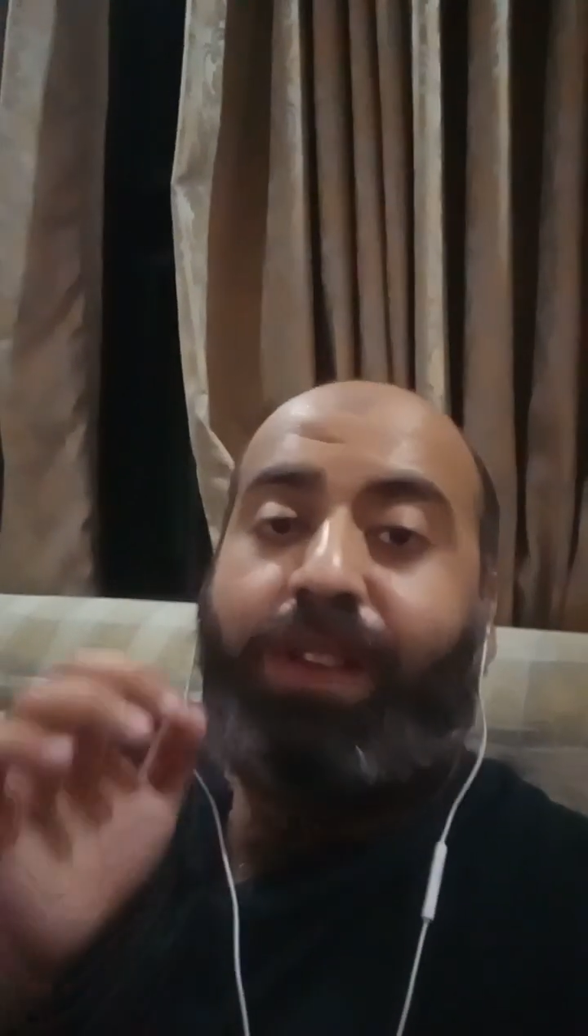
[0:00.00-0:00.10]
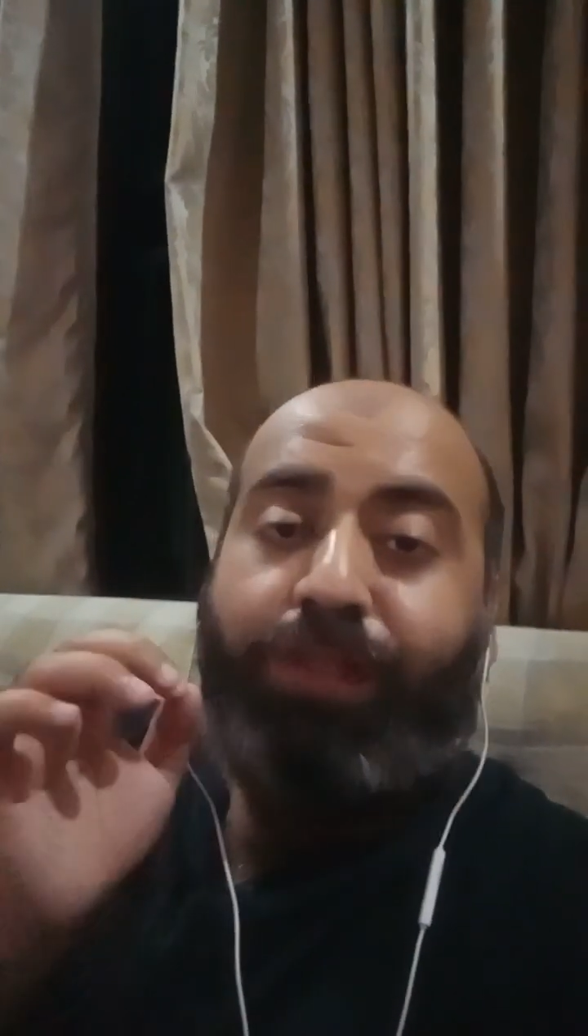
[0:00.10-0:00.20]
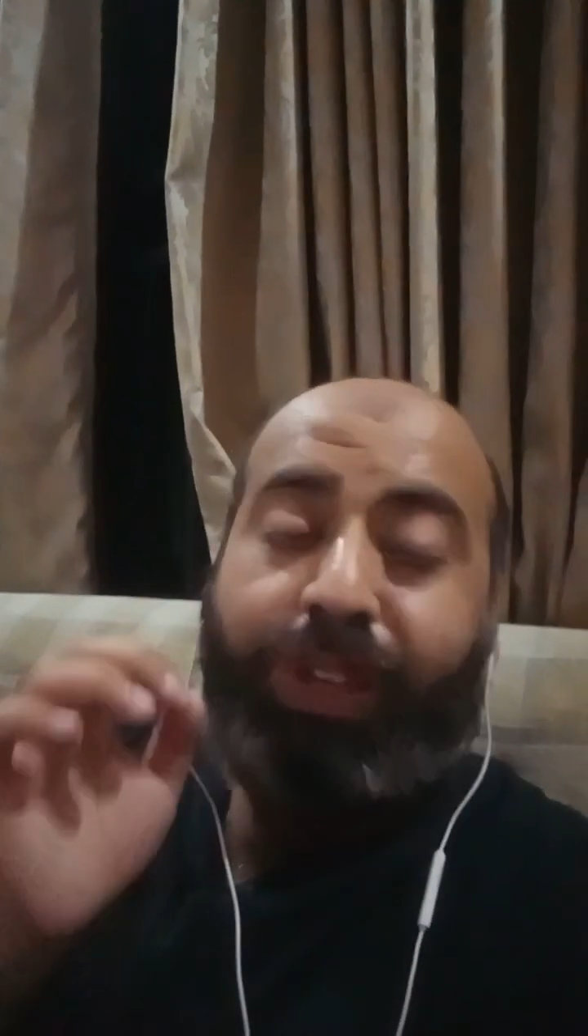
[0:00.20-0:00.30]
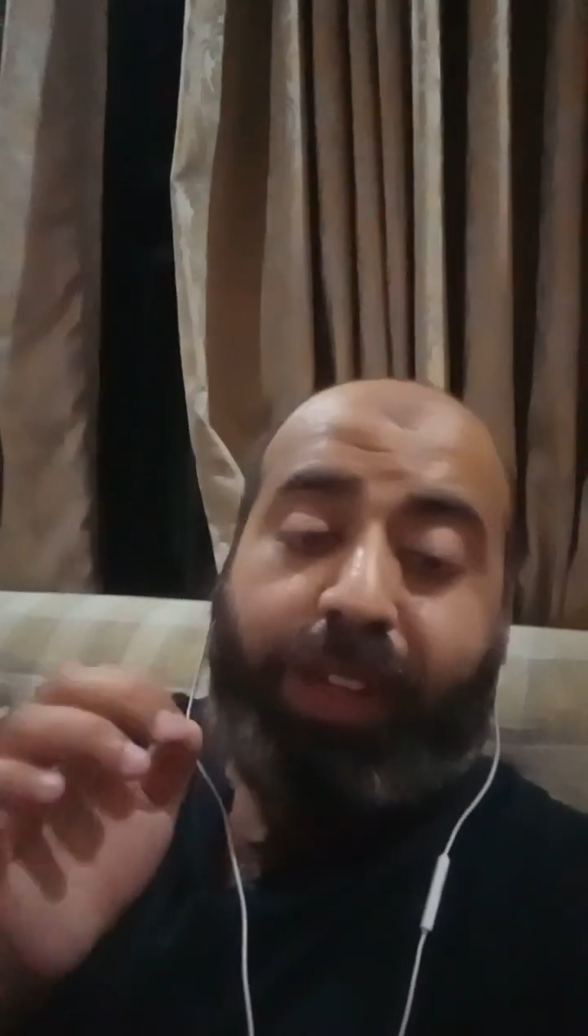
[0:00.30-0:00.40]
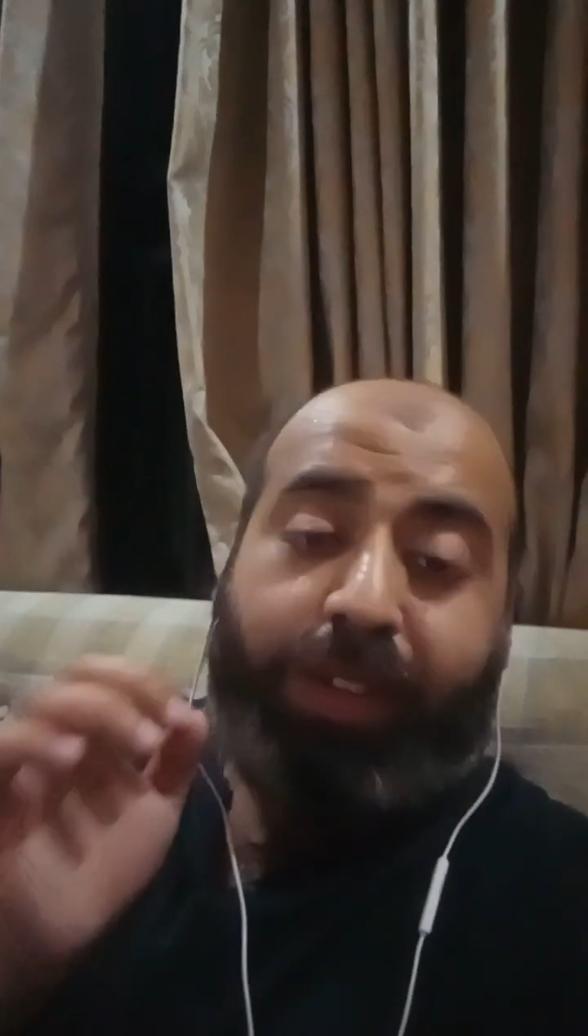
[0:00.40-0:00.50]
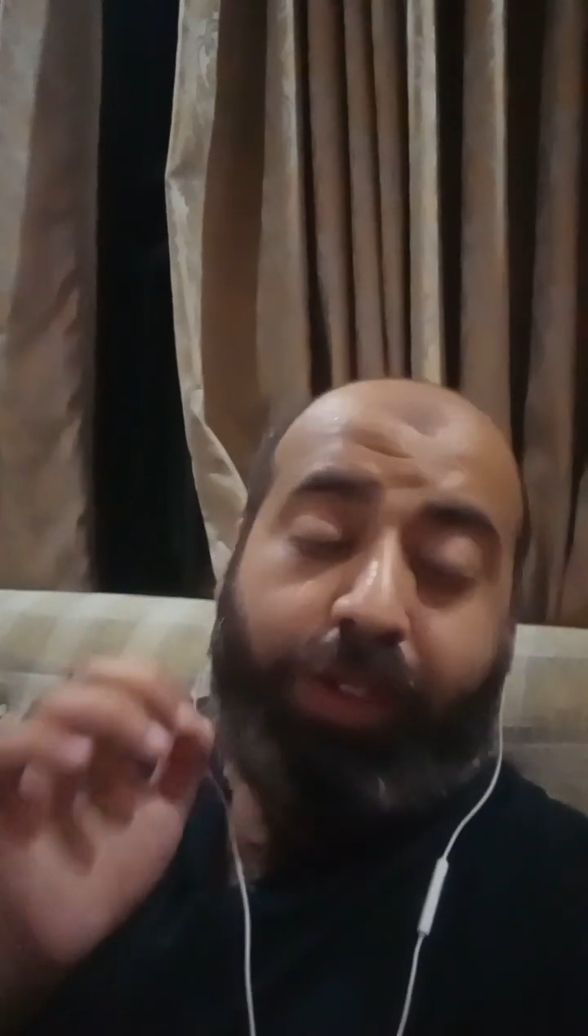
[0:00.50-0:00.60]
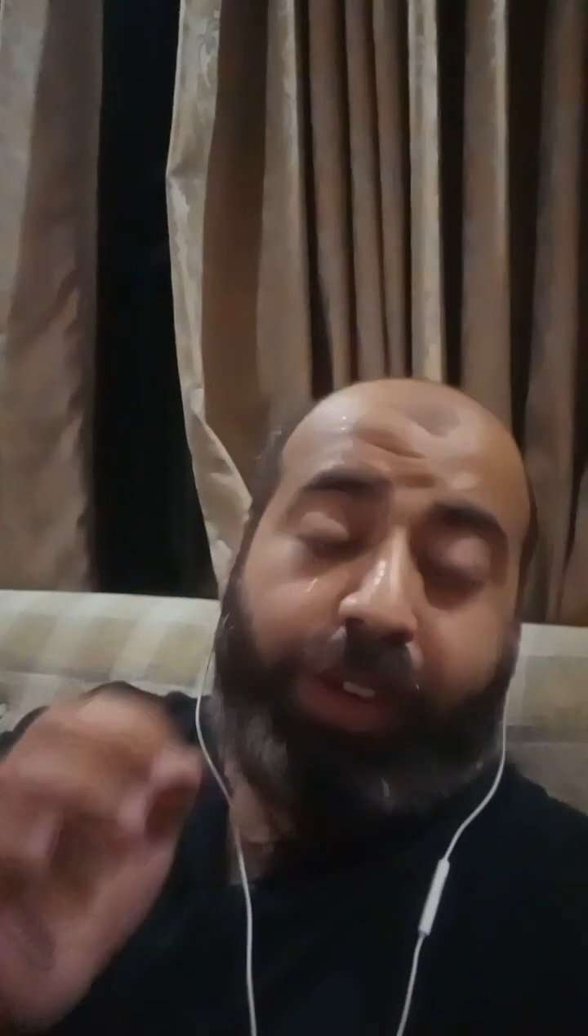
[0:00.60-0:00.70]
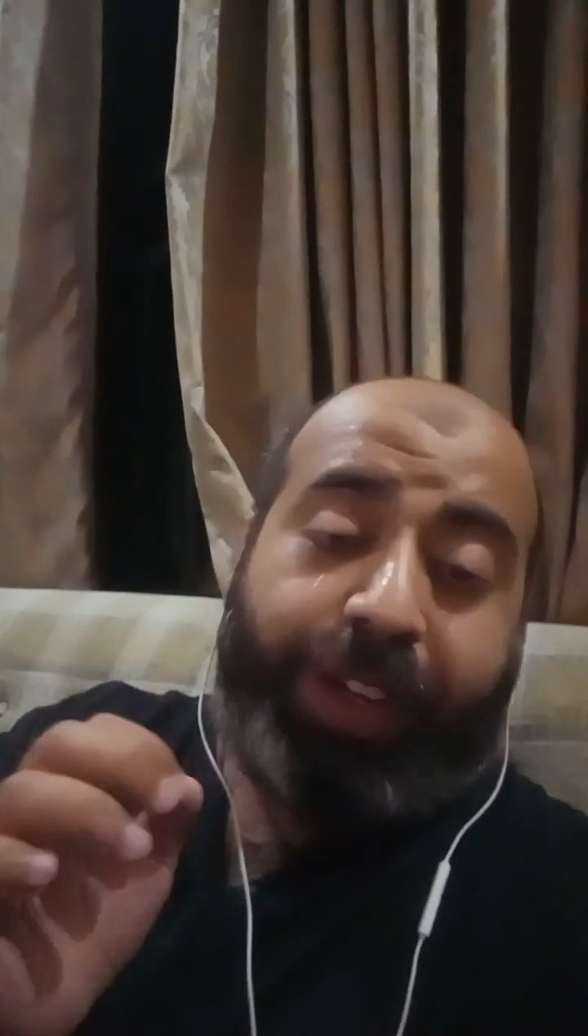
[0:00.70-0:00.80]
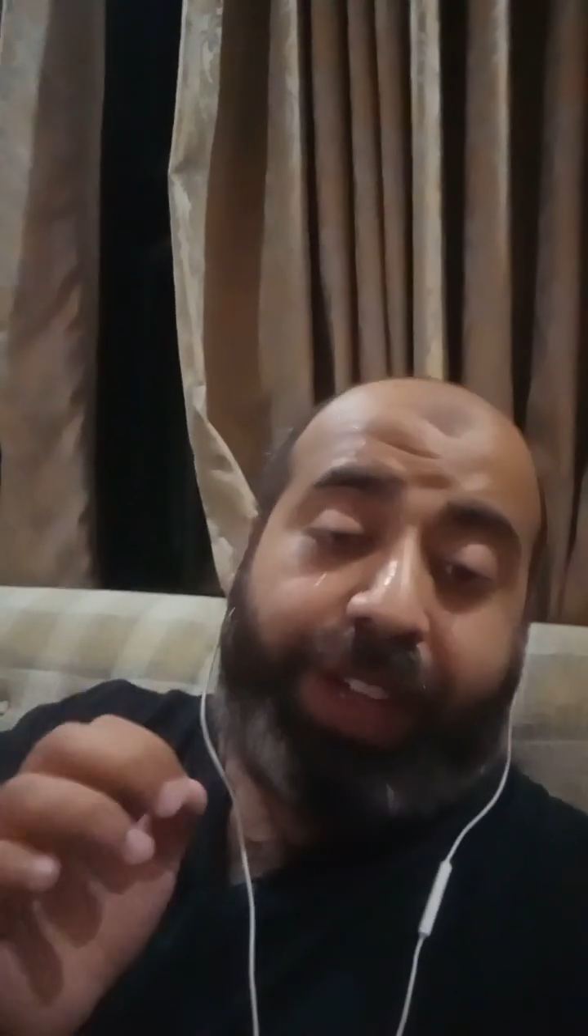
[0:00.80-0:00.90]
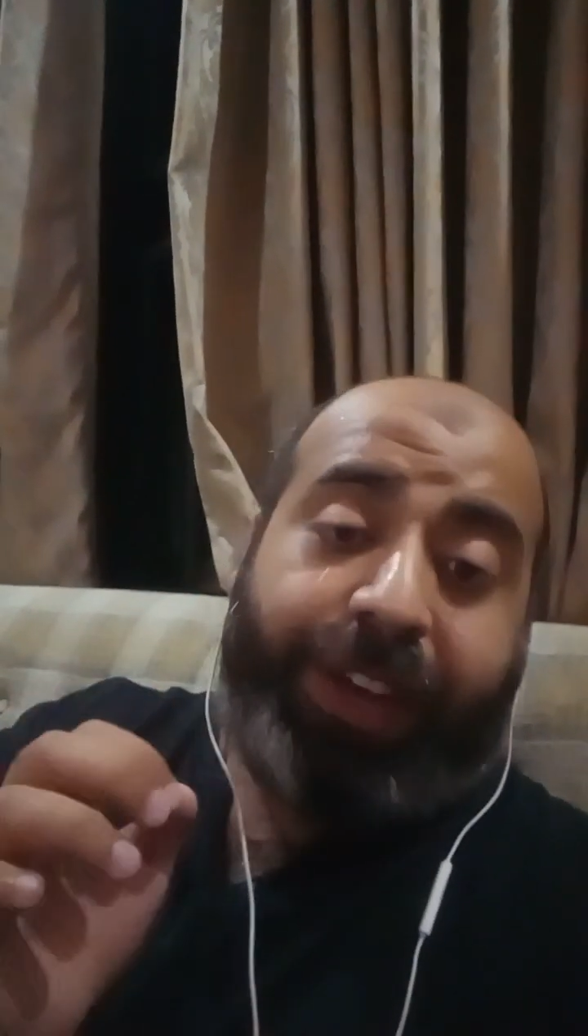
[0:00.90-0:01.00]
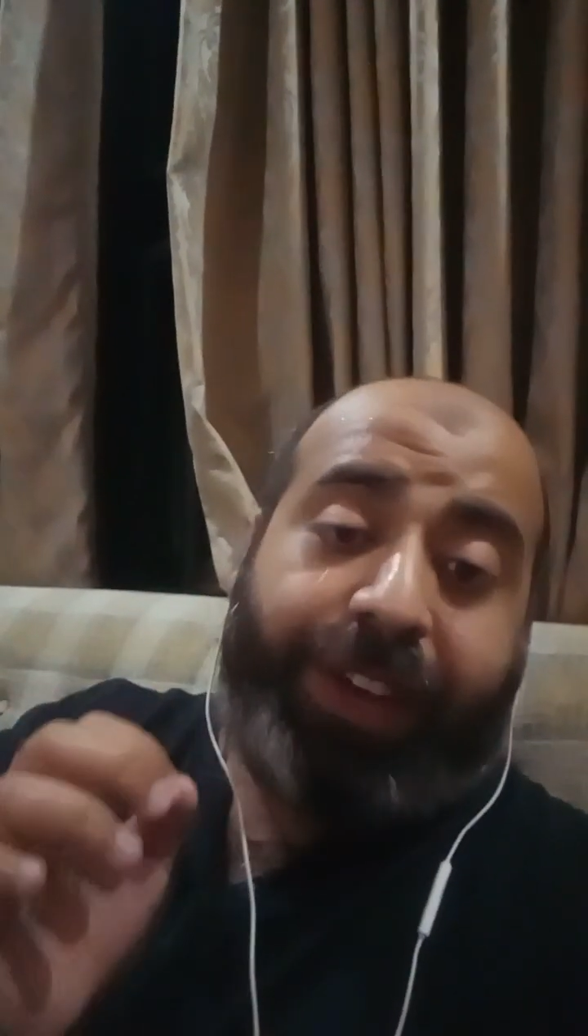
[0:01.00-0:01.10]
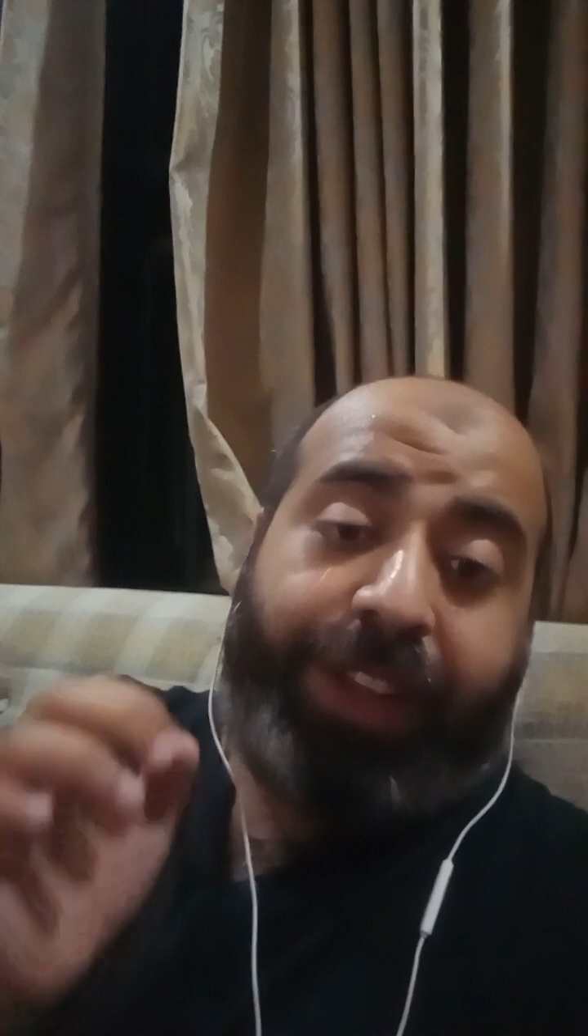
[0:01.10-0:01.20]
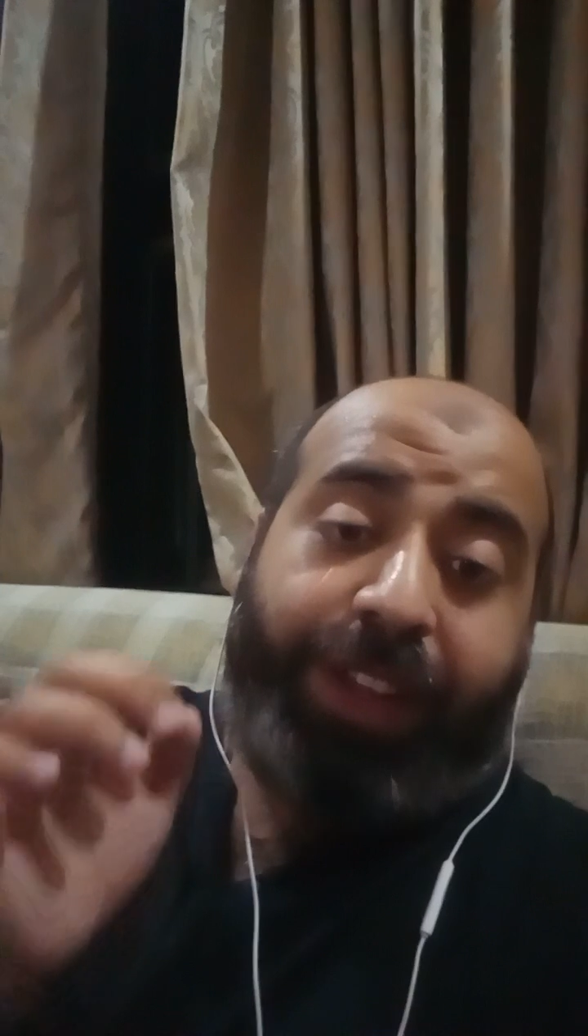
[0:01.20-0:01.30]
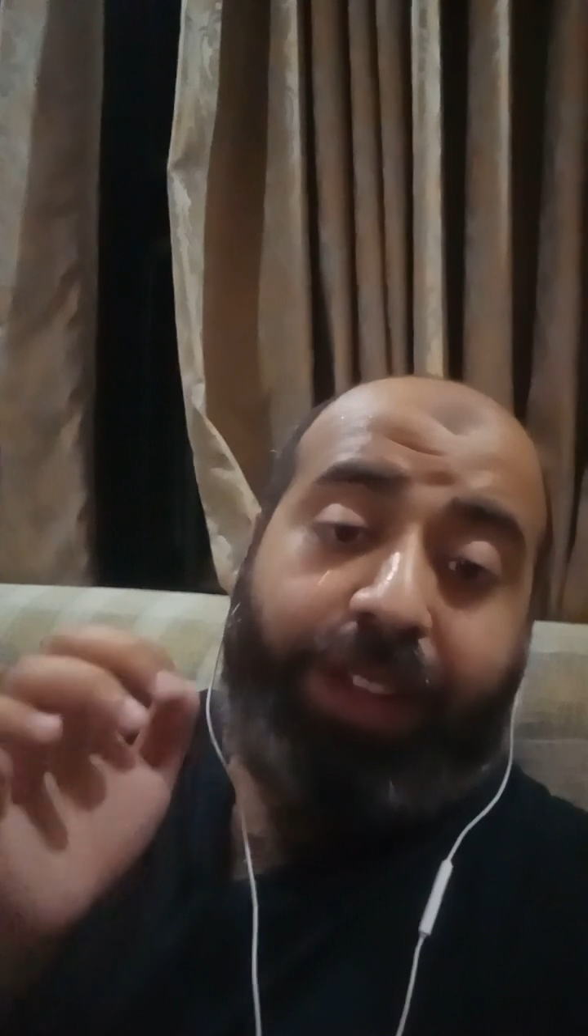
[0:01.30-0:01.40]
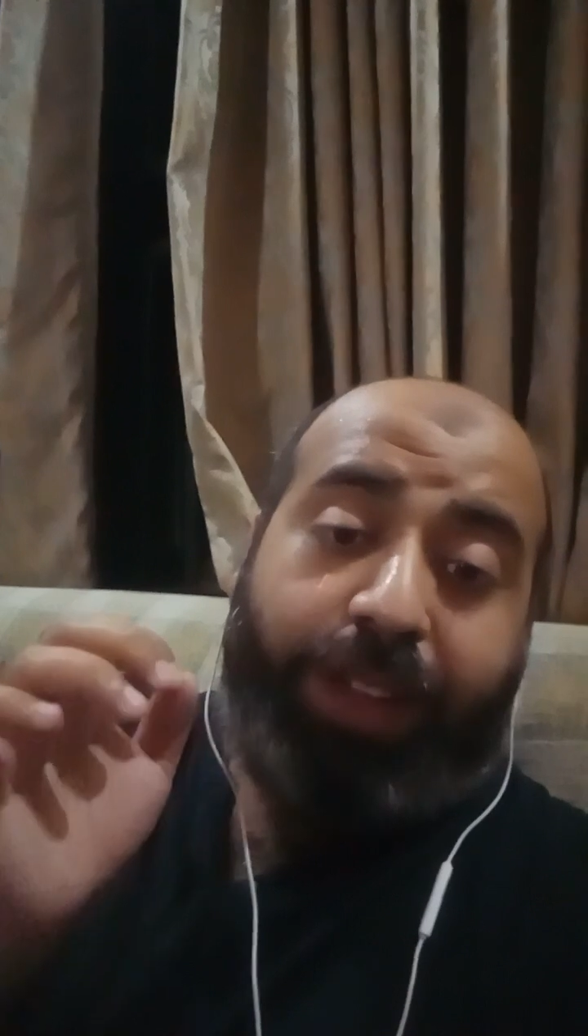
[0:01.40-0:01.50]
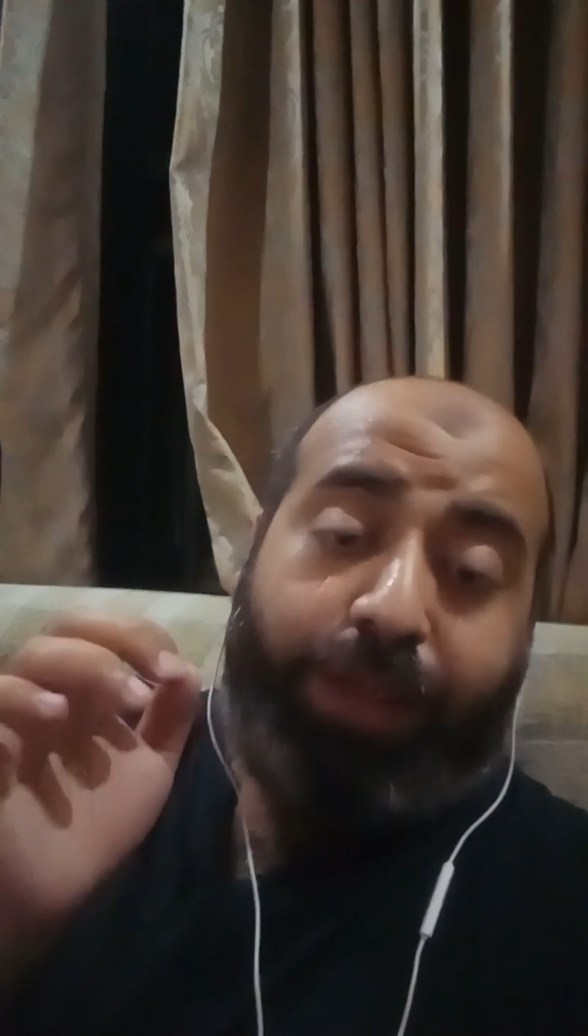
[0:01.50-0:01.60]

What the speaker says: with the solidarity,